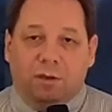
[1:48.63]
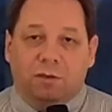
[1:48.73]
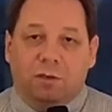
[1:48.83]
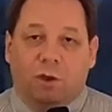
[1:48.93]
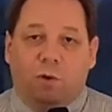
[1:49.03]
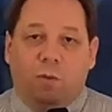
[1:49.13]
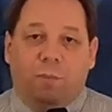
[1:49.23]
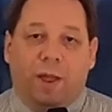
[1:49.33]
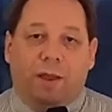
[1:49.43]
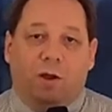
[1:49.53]
So
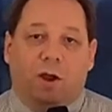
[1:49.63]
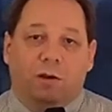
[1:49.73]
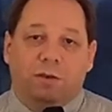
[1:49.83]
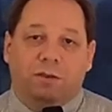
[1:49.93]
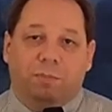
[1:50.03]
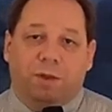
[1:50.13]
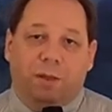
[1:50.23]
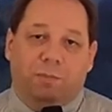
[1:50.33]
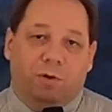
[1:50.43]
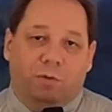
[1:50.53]
by August,
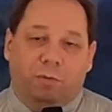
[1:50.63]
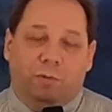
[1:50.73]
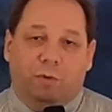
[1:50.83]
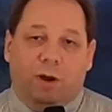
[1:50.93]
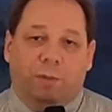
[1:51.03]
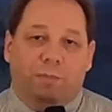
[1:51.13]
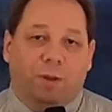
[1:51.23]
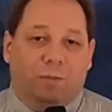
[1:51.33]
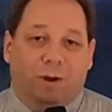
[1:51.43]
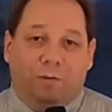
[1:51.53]
September, we were up
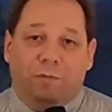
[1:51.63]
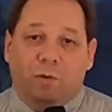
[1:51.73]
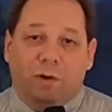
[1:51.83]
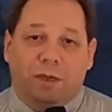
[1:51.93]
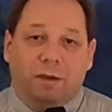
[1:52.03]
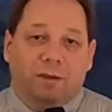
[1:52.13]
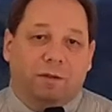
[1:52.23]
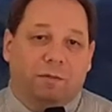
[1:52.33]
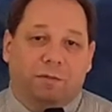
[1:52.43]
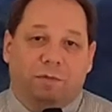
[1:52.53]
around 40,
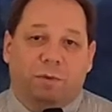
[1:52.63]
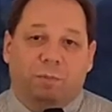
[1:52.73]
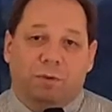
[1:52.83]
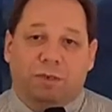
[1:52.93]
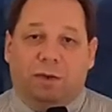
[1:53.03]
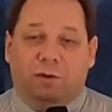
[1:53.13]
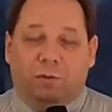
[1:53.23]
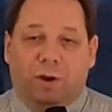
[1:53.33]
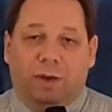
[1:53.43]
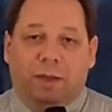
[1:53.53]
50%
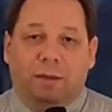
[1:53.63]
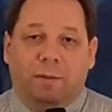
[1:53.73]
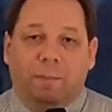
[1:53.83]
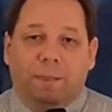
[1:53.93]
already.